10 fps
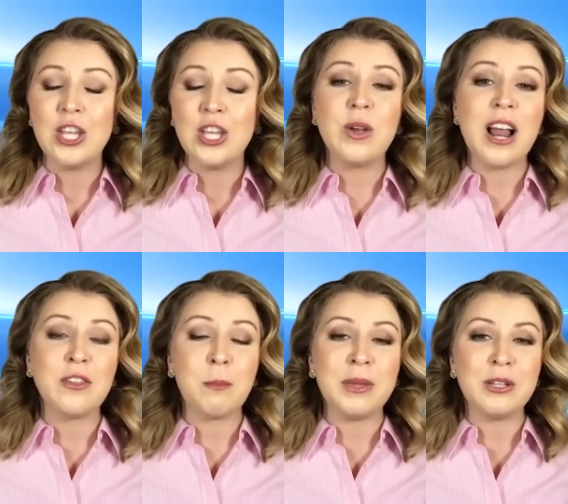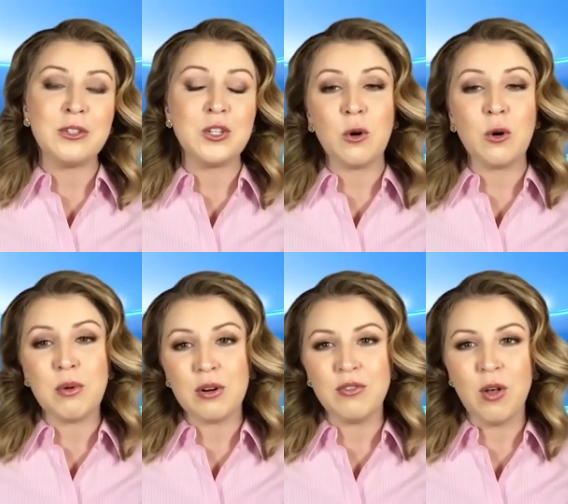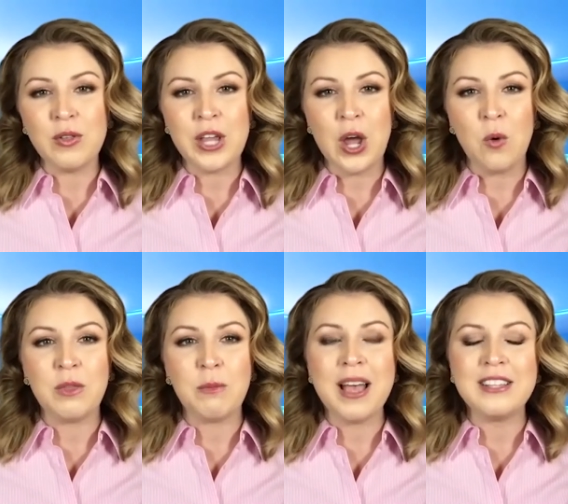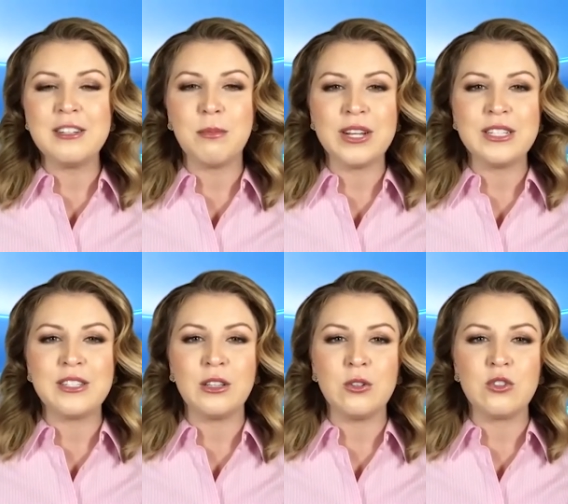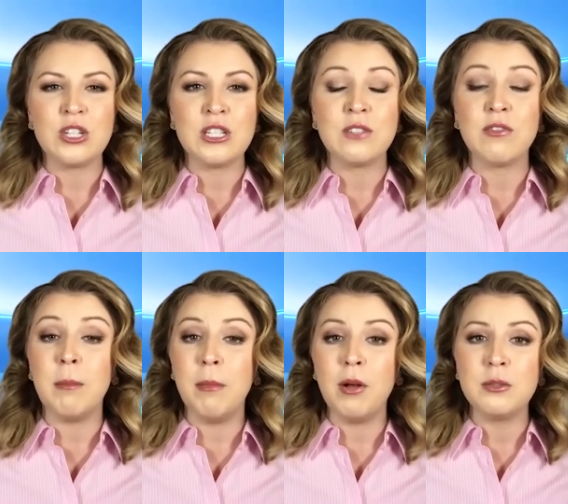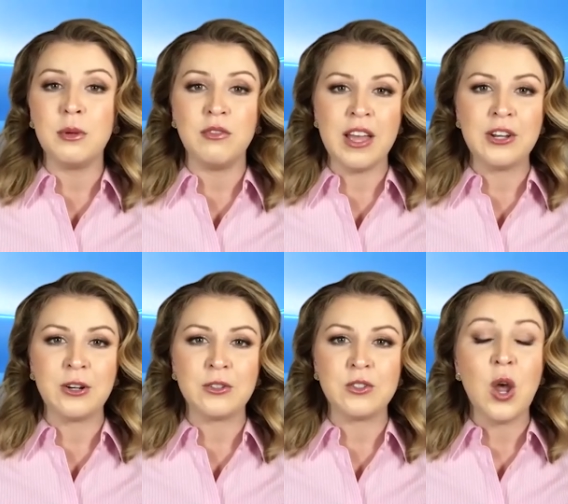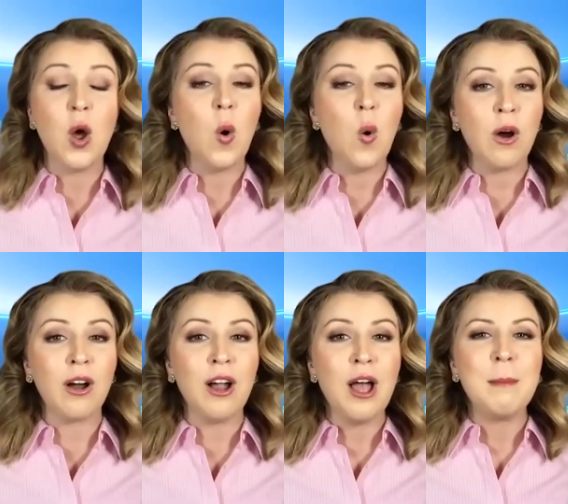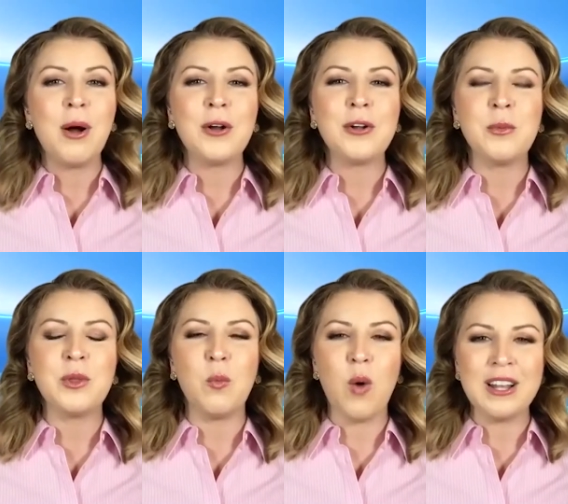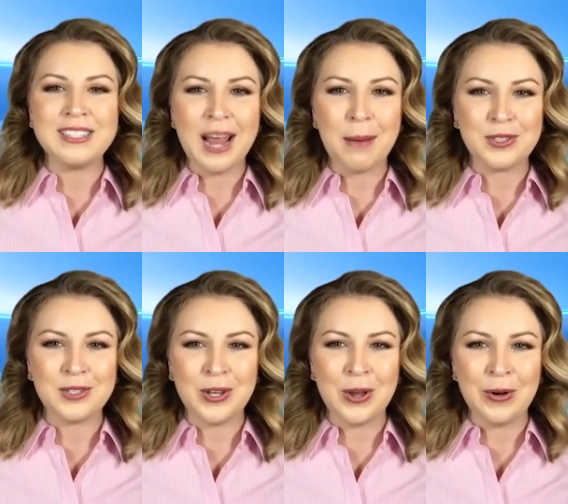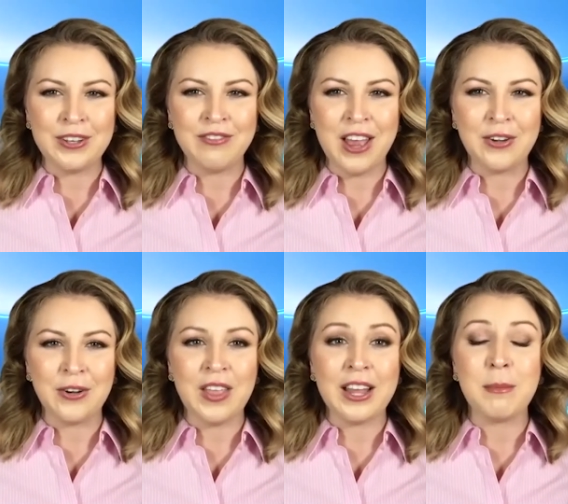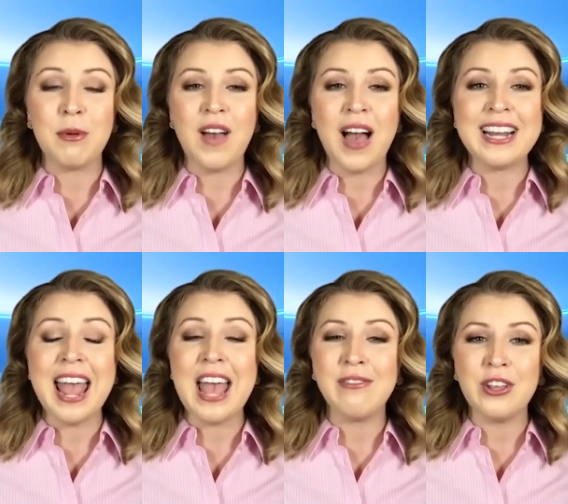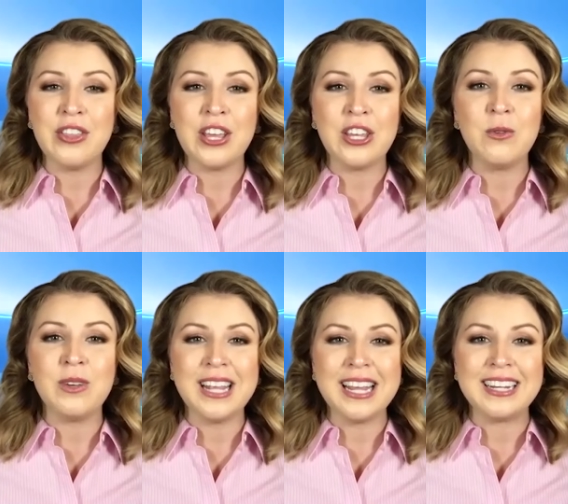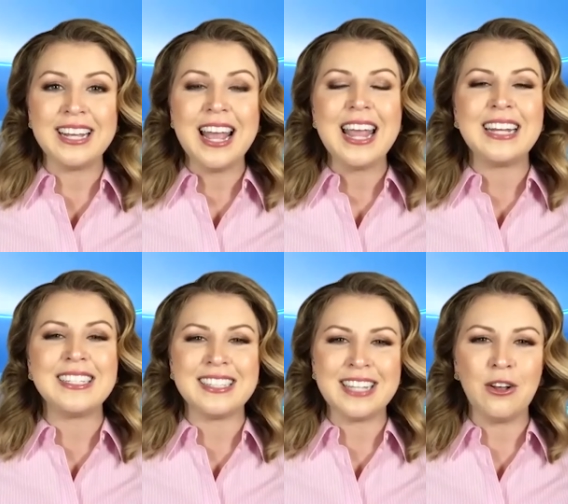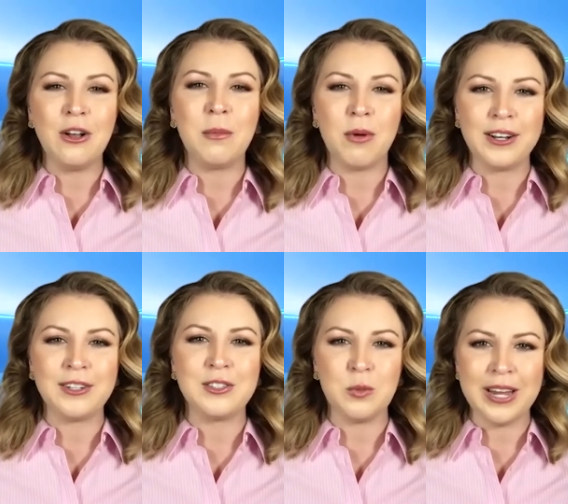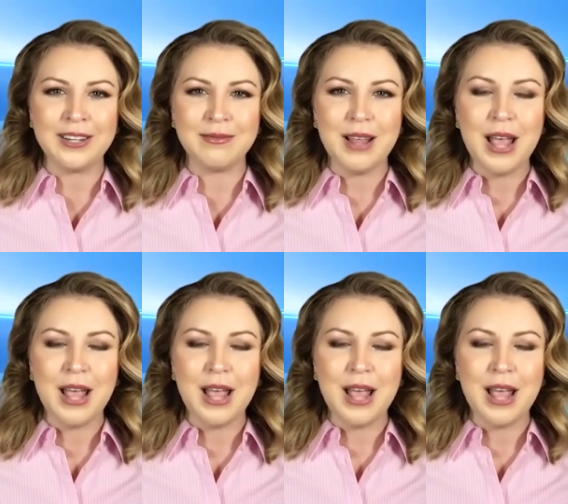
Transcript: You can either build your portfolio with best of breed solutions from multiple vendors or partner with one cybersecurity vendor that can provide everything you need in a single product suite.